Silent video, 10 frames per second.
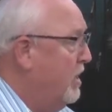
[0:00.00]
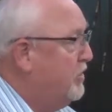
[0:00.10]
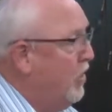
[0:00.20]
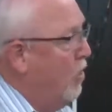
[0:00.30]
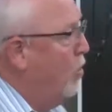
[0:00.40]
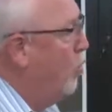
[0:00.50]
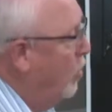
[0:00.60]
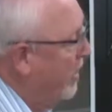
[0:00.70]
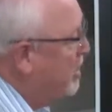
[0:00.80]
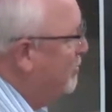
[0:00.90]
So
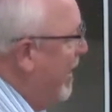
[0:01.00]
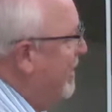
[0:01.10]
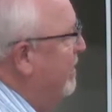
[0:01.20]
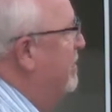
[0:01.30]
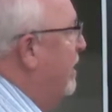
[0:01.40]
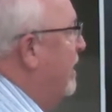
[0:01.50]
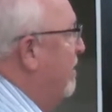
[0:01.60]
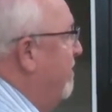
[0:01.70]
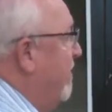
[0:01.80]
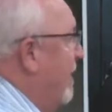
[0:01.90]
we're expected to
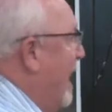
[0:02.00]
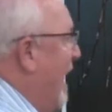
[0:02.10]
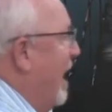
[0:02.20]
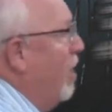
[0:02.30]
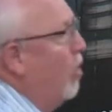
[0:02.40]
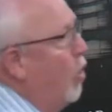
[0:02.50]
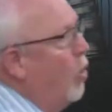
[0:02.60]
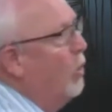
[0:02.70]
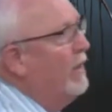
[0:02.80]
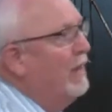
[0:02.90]
live uh,
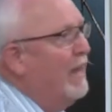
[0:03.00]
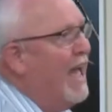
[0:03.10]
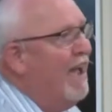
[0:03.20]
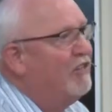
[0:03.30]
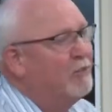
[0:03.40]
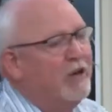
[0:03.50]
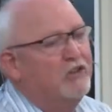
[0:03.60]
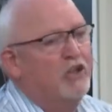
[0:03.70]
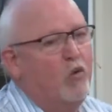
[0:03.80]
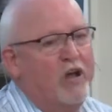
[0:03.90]
holy lives. But
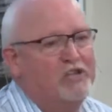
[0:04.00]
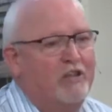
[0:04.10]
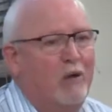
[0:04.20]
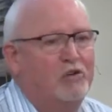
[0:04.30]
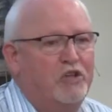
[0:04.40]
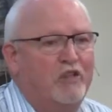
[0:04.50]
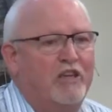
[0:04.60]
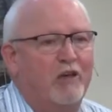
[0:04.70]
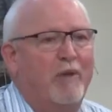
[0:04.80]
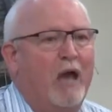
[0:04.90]
here's the question that I want you to
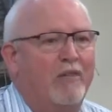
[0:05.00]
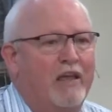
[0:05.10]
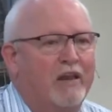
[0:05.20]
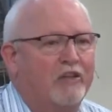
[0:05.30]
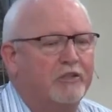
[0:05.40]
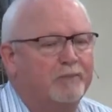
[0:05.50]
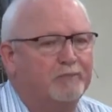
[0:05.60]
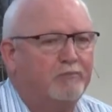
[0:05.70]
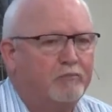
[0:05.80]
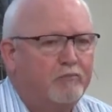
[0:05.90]
think about, and that is,
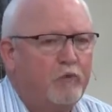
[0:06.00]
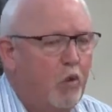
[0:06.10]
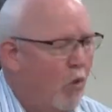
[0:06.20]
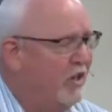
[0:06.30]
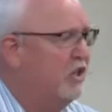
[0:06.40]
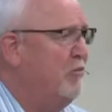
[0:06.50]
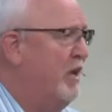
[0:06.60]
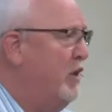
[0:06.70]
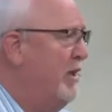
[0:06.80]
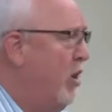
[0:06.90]
what does it
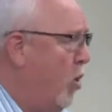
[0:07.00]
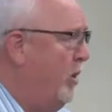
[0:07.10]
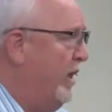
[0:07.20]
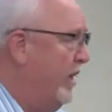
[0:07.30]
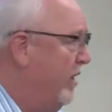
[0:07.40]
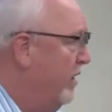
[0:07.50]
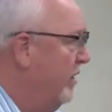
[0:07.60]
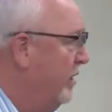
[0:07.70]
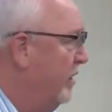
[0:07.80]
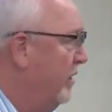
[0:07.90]
mean to be holy?
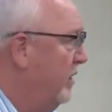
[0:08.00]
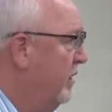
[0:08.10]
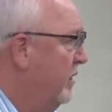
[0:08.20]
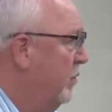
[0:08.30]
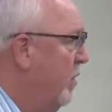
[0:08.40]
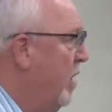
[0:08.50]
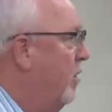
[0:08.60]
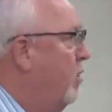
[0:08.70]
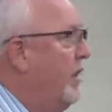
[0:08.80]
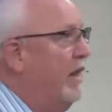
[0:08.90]

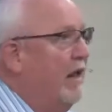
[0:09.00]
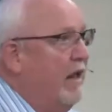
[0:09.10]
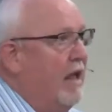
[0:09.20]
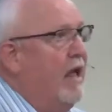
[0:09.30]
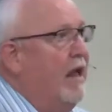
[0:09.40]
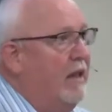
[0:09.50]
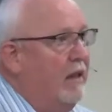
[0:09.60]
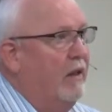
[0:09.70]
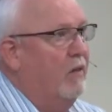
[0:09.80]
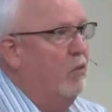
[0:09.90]
Well, okay,
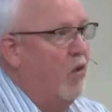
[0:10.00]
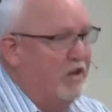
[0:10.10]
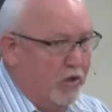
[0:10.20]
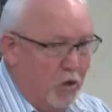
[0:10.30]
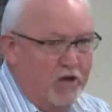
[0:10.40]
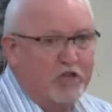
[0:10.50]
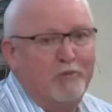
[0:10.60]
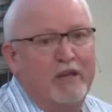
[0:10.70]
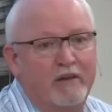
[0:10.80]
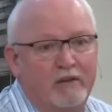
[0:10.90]
what does holiness
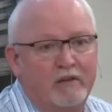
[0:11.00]
mean?